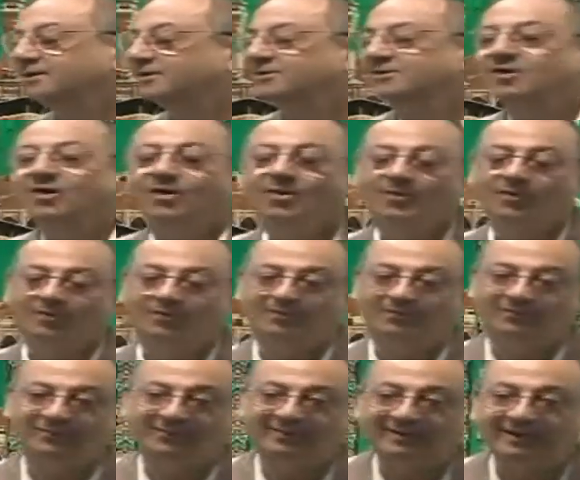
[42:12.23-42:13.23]

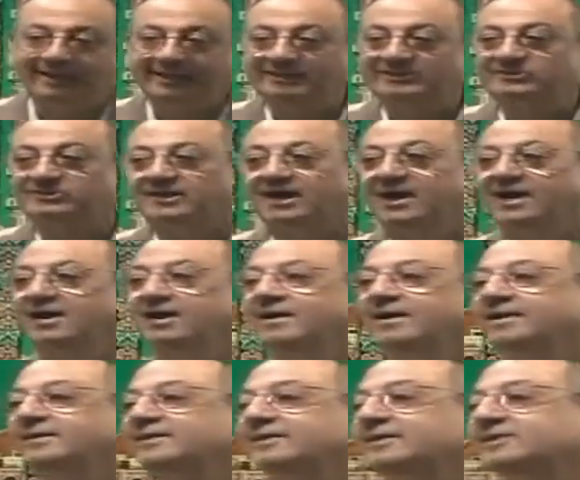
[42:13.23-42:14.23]
No.
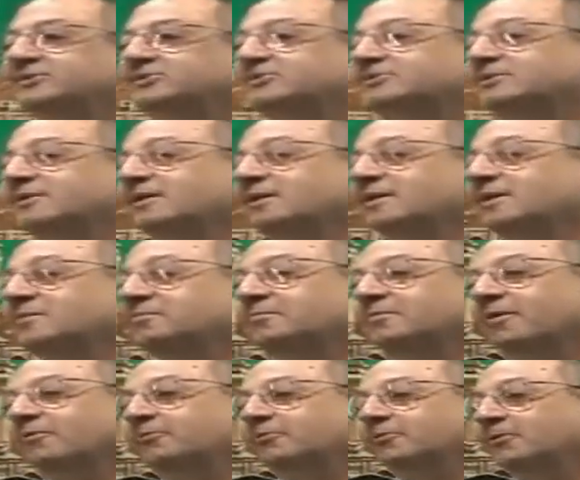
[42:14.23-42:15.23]
Sa'an is
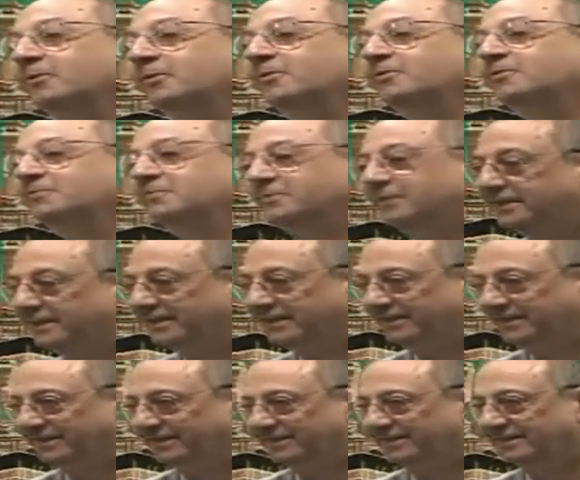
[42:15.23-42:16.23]
mafulun
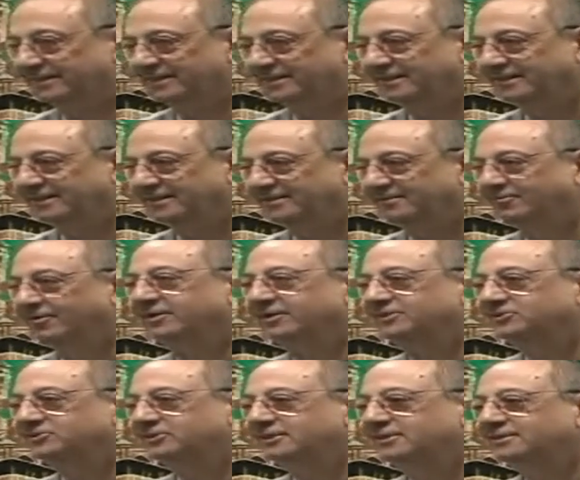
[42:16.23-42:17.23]
bihi. What
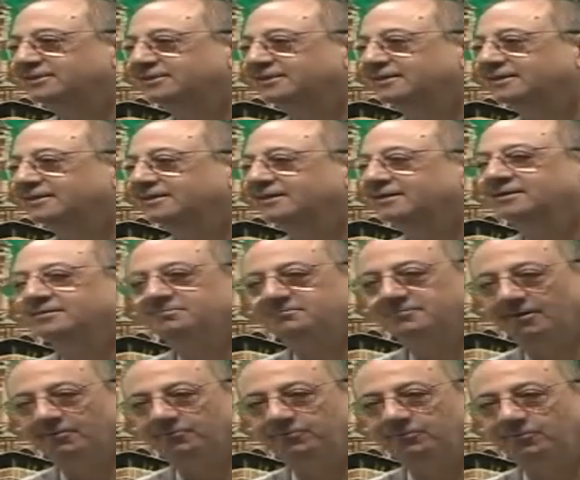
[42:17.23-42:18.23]
is it?
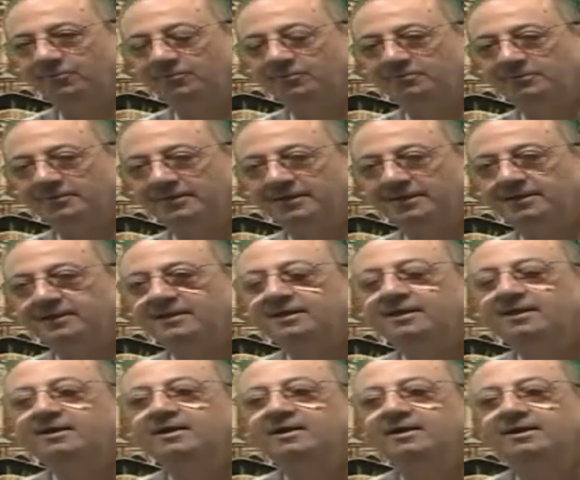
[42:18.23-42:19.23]
Mafulun bihi.
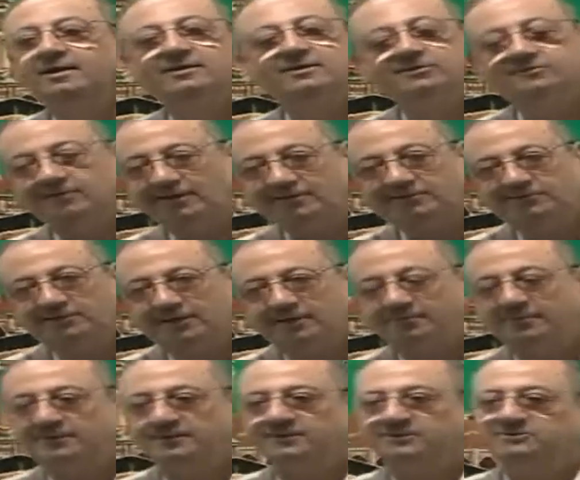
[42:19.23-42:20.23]

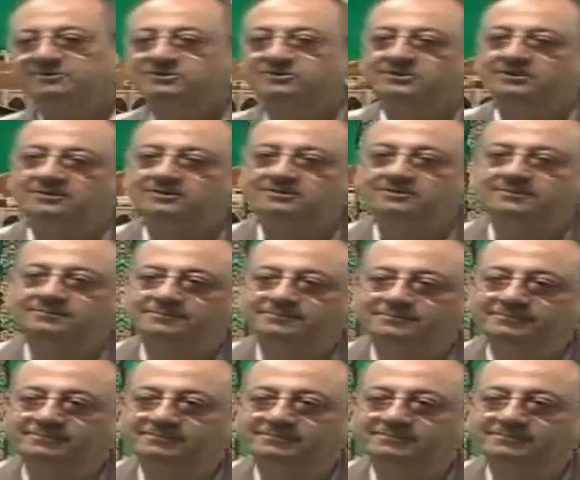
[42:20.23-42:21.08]
Translate, brothers and sisters.